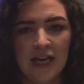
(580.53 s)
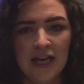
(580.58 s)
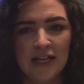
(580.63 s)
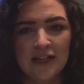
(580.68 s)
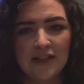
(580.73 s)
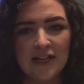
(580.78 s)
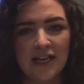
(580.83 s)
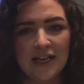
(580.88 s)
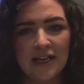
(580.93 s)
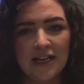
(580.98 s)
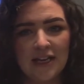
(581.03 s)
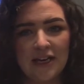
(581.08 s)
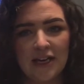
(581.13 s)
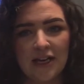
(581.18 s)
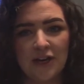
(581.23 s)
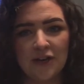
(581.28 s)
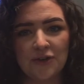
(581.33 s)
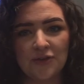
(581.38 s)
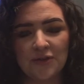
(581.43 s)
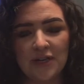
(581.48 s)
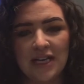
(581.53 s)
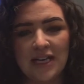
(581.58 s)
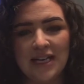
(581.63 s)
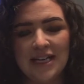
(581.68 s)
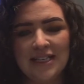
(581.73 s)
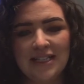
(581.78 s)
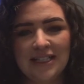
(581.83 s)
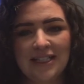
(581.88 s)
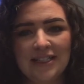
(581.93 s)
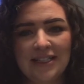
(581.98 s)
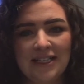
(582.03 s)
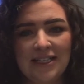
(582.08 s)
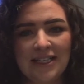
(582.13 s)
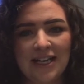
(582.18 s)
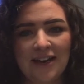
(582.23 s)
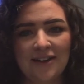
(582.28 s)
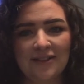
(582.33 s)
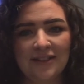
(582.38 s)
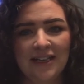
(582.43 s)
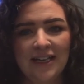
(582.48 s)
They agree to sit
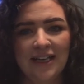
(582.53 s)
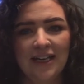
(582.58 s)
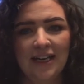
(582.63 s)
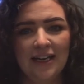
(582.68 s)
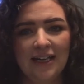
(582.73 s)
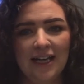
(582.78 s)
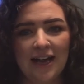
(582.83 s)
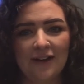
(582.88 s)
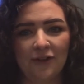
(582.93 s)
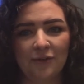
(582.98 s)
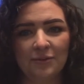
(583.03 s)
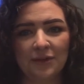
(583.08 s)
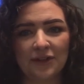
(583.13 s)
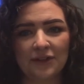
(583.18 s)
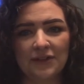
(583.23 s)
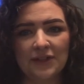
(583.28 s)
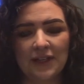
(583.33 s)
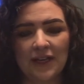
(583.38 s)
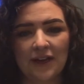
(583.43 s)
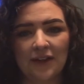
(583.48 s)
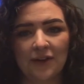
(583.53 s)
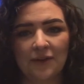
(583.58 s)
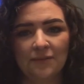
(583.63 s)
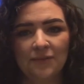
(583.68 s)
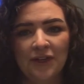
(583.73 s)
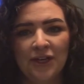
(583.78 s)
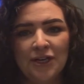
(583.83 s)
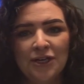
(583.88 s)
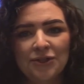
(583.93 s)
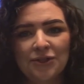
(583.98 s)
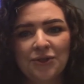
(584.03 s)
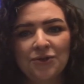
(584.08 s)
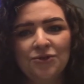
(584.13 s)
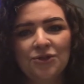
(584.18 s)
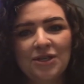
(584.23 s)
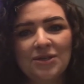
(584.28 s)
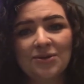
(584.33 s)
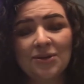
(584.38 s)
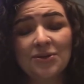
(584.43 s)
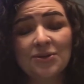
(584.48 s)
down and have a meal together. So
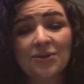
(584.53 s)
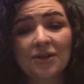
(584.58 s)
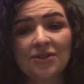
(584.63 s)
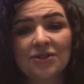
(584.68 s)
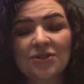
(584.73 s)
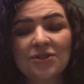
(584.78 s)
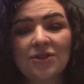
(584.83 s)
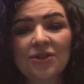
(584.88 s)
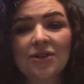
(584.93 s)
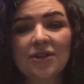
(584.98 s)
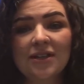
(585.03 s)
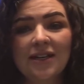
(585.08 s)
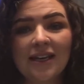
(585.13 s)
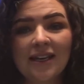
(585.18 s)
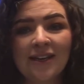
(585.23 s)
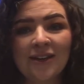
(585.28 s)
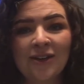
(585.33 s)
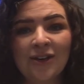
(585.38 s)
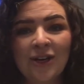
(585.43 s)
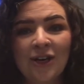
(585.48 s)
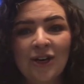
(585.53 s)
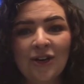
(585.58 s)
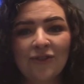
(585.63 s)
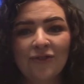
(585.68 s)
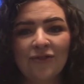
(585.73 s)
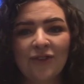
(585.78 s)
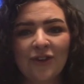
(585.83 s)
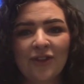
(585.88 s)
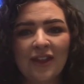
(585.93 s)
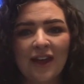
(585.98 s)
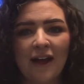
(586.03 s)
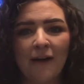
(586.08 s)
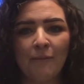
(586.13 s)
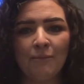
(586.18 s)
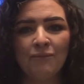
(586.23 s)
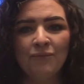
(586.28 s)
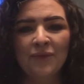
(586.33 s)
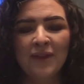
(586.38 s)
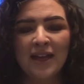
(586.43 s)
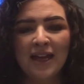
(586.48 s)
Jesus starts cooking for
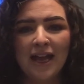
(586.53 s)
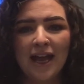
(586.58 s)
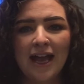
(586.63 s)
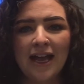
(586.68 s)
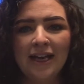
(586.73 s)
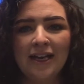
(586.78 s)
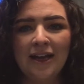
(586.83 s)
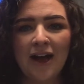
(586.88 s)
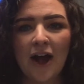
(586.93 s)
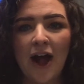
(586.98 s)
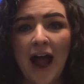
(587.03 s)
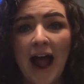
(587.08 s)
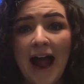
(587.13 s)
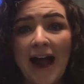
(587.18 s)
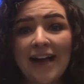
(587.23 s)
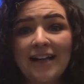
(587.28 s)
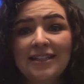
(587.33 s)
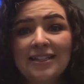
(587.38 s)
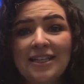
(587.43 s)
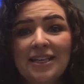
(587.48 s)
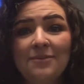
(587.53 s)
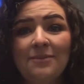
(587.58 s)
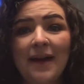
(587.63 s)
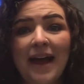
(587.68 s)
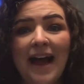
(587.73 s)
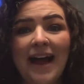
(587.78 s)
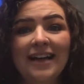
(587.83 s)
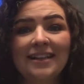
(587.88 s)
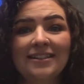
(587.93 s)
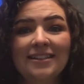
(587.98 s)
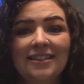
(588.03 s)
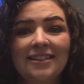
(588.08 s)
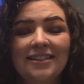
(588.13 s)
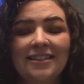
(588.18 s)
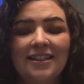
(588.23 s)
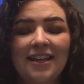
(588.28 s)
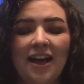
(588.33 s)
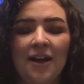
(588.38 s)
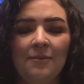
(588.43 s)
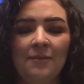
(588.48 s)
them, and as he passes
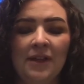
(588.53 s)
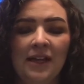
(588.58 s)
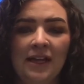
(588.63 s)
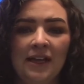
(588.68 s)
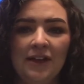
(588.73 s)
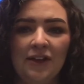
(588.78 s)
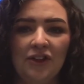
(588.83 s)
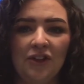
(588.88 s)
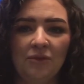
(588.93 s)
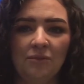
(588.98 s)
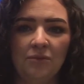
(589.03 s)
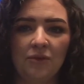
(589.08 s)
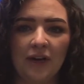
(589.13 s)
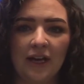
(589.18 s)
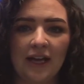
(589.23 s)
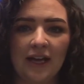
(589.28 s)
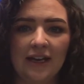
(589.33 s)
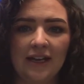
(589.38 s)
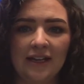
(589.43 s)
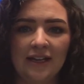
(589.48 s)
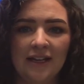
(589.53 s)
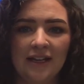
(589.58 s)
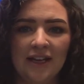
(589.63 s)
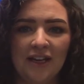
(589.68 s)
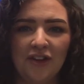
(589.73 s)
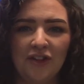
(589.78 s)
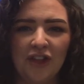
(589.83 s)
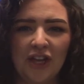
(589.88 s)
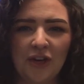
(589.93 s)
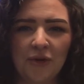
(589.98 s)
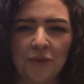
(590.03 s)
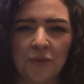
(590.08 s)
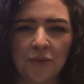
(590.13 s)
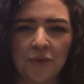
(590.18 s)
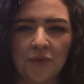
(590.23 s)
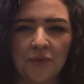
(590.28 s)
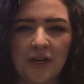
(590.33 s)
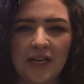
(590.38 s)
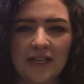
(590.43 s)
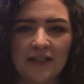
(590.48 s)
them the bread, they
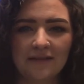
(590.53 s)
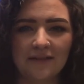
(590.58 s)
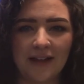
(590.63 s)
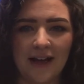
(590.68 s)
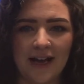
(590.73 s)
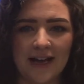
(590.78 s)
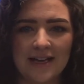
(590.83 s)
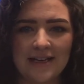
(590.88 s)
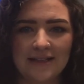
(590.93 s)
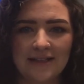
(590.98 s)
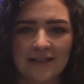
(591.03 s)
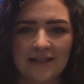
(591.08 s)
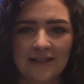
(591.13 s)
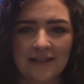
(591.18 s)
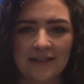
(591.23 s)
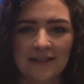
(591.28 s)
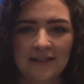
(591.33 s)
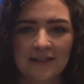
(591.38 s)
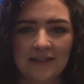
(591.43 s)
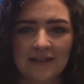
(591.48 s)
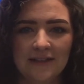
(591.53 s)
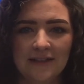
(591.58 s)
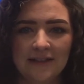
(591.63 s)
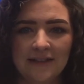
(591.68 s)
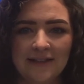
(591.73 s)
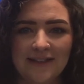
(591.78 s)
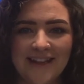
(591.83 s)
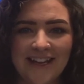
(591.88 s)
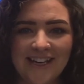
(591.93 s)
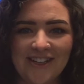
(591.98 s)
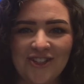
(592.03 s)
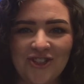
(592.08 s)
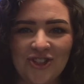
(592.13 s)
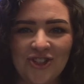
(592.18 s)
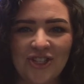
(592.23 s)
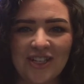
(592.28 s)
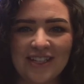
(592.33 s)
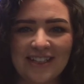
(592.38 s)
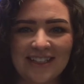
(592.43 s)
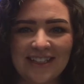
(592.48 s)
realize that it's
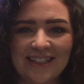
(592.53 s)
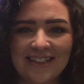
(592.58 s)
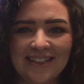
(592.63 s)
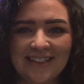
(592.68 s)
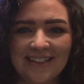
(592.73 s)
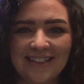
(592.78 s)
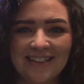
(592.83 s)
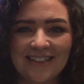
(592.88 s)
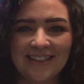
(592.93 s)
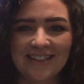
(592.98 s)
Jesus.